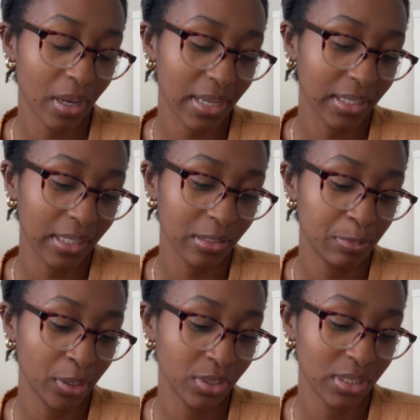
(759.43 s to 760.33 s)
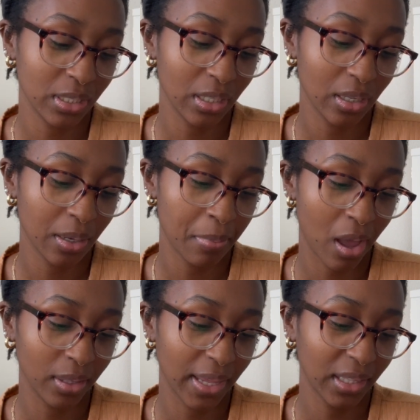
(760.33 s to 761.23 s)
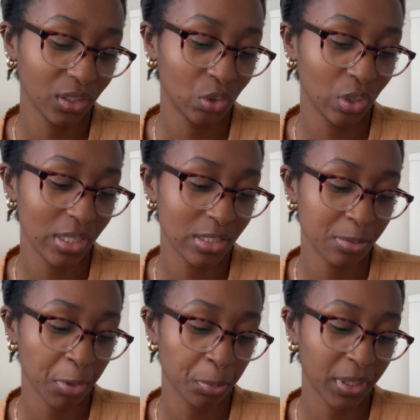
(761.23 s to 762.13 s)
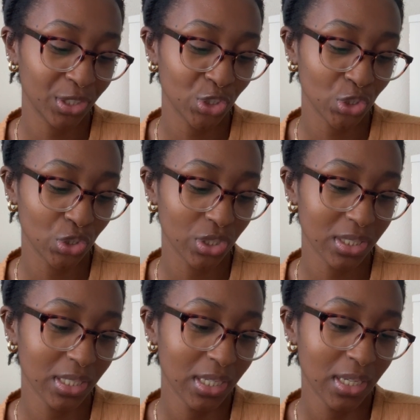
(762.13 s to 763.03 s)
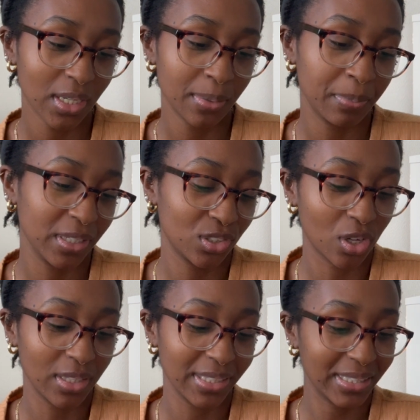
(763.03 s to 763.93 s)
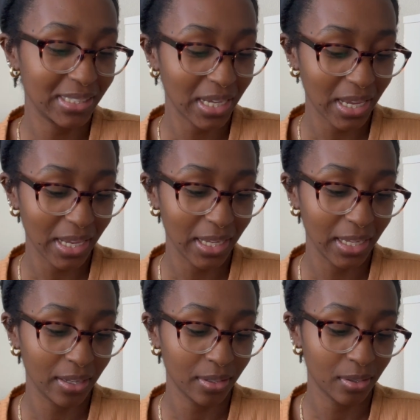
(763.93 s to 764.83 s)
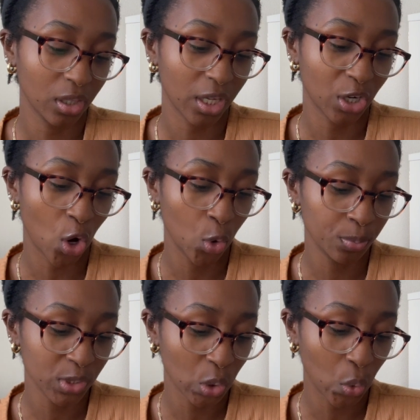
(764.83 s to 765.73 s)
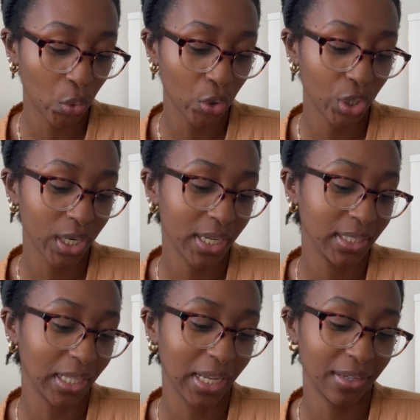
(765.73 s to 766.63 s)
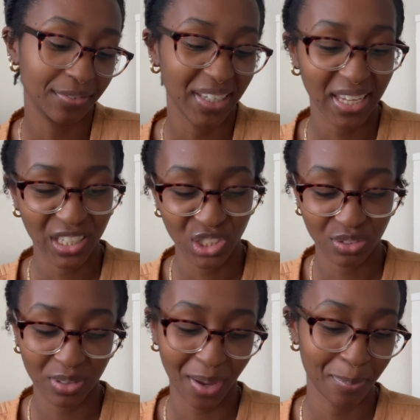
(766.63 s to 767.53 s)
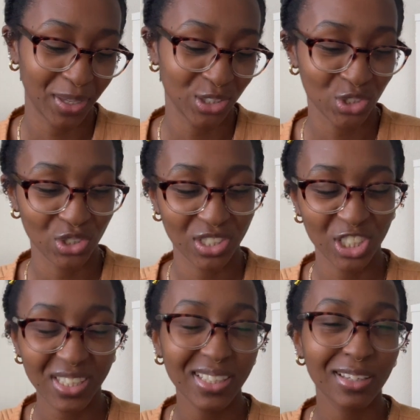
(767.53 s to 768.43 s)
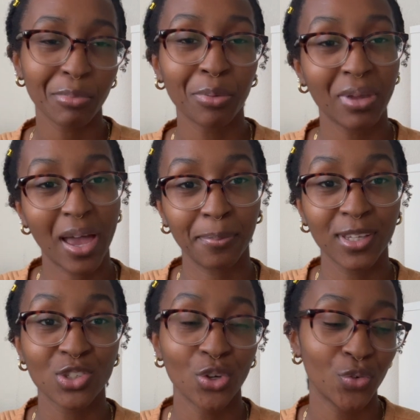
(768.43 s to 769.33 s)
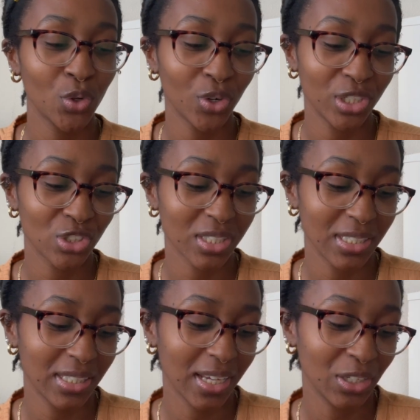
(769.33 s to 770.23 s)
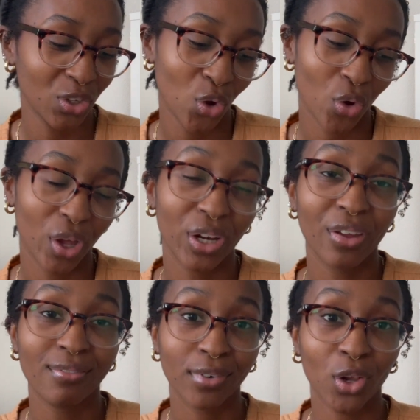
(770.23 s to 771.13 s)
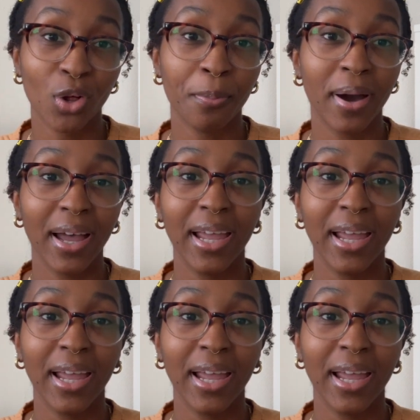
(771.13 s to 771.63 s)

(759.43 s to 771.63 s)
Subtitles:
I like posting about like little inspo pictures based on the day, a lot of home decor and like vacation type pictures, just things that make me happy. So if you are interested in that, you can go ahead and follow my